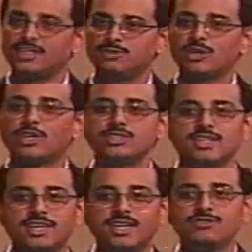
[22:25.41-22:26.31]
is because
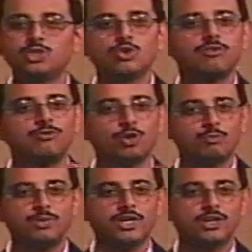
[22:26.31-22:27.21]
it gives you a
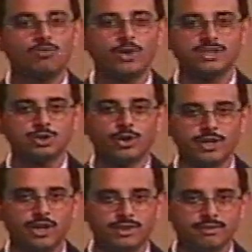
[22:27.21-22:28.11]
footprint of what is
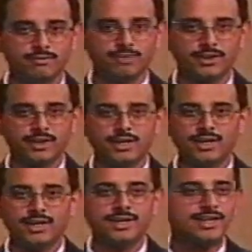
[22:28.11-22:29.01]
going on.
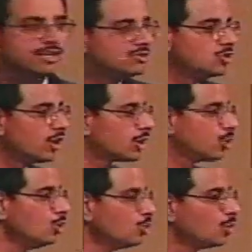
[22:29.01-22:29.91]
It gives you a
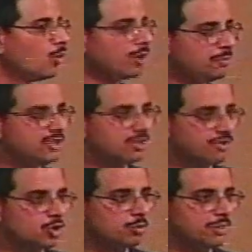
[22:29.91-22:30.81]
clue to what piece
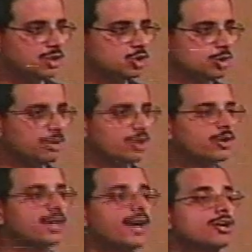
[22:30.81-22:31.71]
of equipment you should be
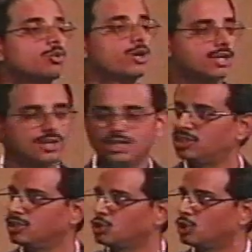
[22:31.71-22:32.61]
looking at or what
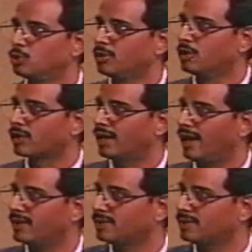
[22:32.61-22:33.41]
conditions should you be looking at.